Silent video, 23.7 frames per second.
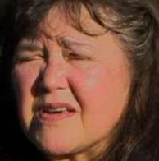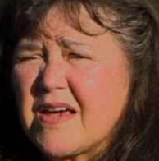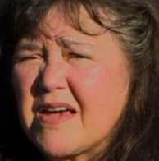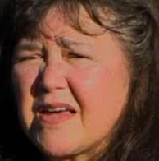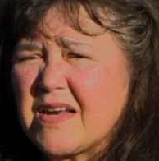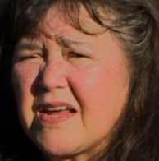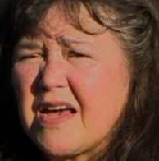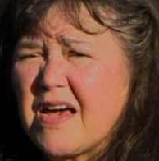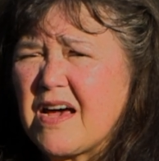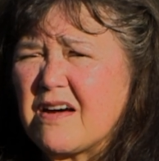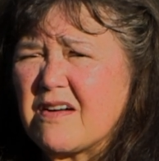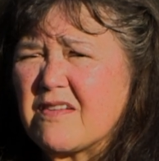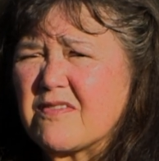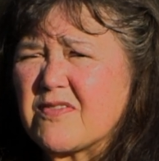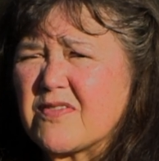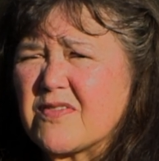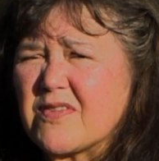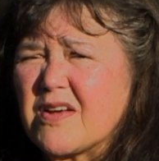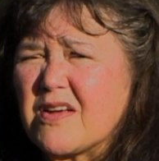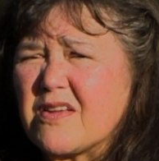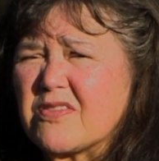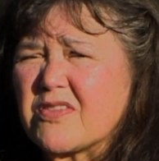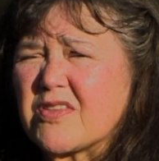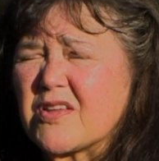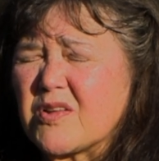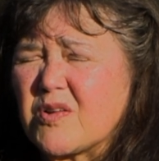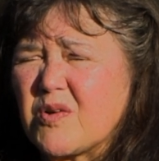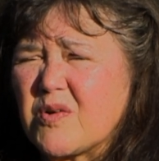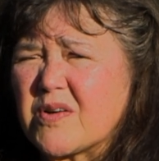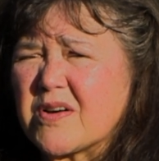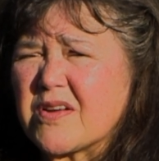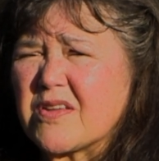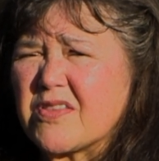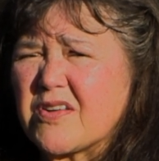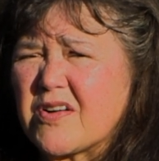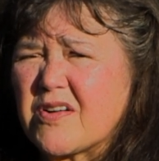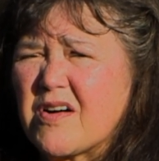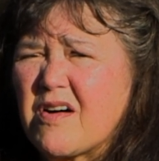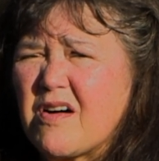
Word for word: and have the Lord in their